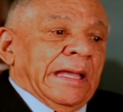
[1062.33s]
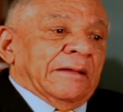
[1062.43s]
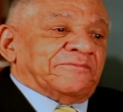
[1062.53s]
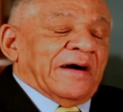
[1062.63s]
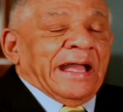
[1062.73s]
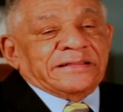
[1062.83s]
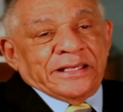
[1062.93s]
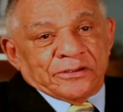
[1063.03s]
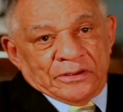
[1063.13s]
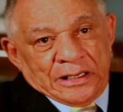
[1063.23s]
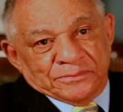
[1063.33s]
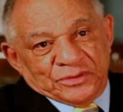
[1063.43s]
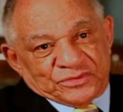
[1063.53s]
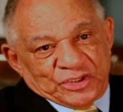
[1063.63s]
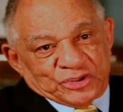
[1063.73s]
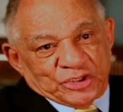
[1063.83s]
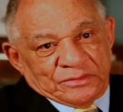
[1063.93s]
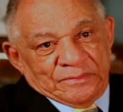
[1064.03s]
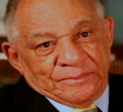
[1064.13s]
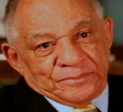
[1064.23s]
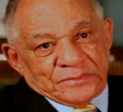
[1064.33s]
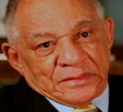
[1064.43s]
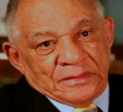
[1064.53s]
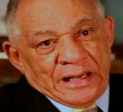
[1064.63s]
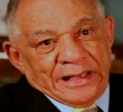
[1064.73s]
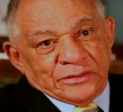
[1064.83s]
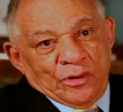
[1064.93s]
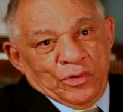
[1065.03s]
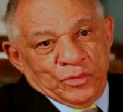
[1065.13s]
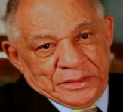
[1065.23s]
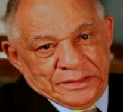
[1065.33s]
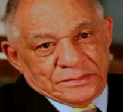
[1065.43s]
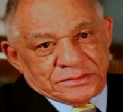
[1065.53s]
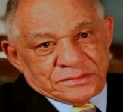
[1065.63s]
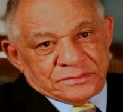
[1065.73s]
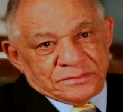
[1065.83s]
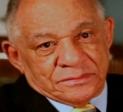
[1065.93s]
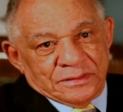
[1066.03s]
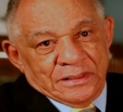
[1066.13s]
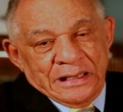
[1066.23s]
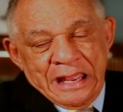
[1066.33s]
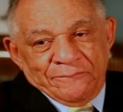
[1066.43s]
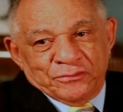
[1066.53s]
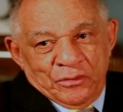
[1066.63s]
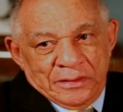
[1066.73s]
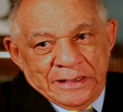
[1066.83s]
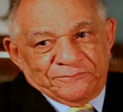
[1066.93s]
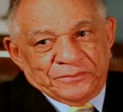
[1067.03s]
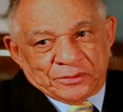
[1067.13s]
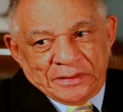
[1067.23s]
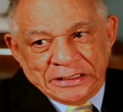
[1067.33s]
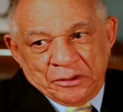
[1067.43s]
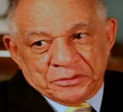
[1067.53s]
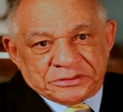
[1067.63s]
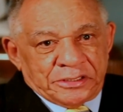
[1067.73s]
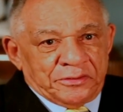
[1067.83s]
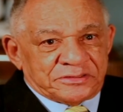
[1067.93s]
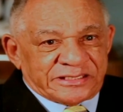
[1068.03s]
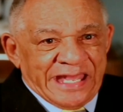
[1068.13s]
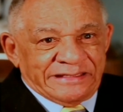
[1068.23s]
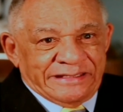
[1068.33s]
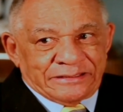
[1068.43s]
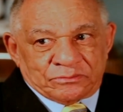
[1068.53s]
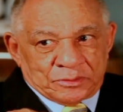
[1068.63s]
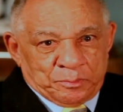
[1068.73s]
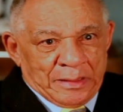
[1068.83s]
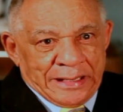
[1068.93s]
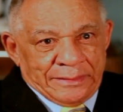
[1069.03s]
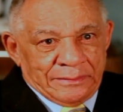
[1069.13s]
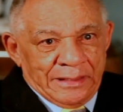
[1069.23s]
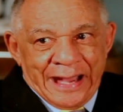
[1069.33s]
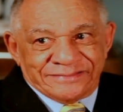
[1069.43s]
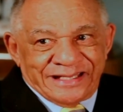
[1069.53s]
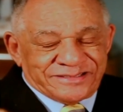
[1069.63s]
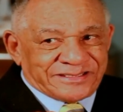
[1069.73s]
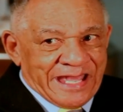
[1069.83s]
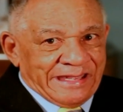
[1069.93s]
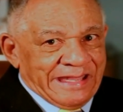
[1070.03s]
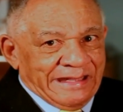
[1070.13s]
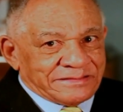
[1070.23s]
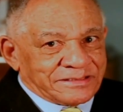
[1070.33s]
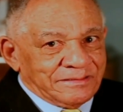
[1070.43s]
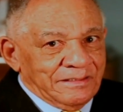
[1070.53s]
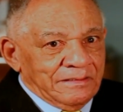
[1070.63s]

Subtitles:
if I hear a musician, I know who it is. If the radio was here and Stan Getz was playing, I said Stan Getz.